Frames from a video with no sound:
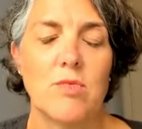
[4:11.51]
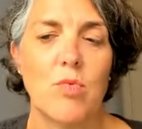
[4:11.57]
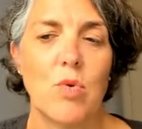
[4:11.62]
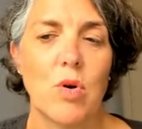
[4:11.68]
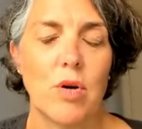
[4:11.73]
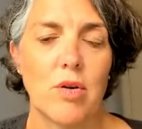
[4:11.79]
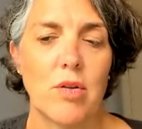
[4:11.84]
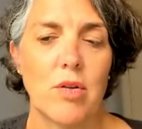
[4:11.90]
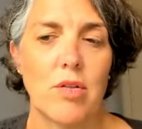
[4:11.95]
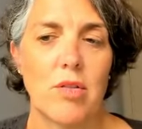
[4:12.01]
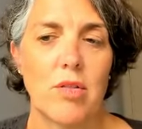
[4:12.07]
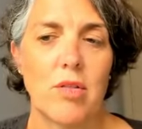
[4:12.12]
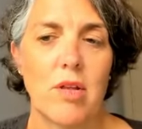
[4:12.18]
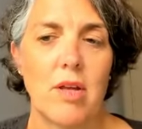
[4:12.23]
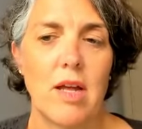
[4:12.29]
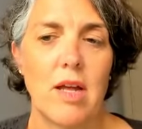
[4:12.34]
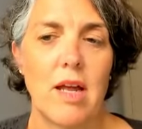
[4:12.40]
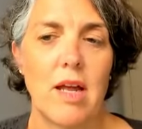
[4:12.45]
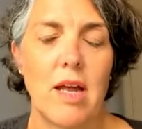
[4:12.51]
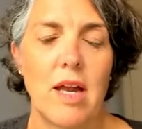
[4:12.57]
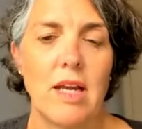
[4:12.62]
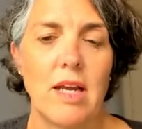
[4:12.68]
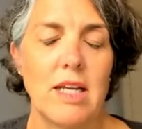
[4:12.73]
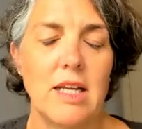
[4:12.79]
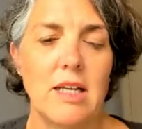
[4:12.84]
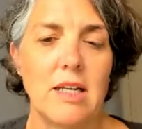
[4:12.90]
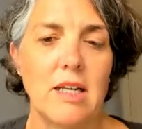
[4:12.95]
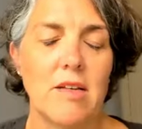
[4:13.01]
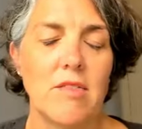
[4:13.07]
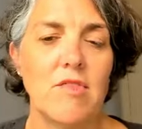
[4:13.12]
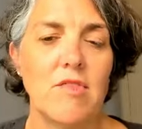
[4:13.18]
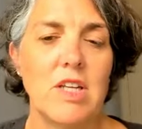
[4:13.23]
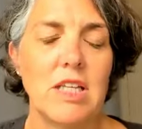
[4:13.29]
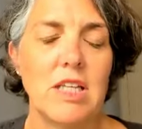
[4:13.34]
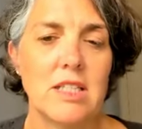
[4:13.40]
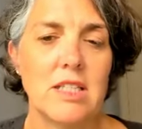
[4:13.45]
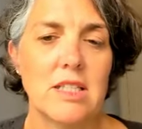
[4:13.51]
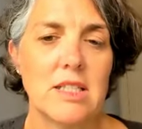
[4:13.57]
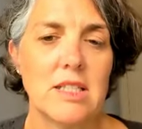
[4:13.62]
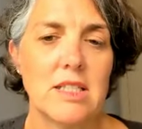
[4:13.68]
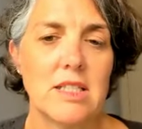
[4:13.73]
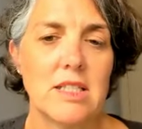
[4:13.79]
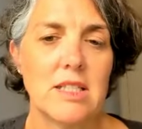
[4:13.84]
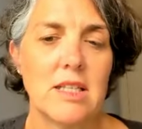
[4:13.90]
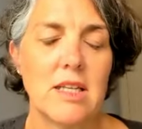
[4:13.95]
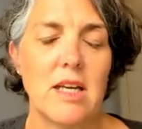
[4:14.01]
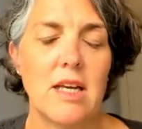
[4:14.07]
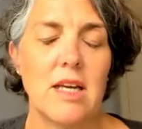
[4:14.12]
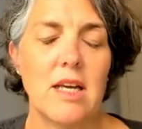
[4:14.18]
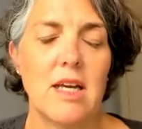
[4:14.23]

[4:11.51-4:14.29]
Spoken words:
worth any inconvenience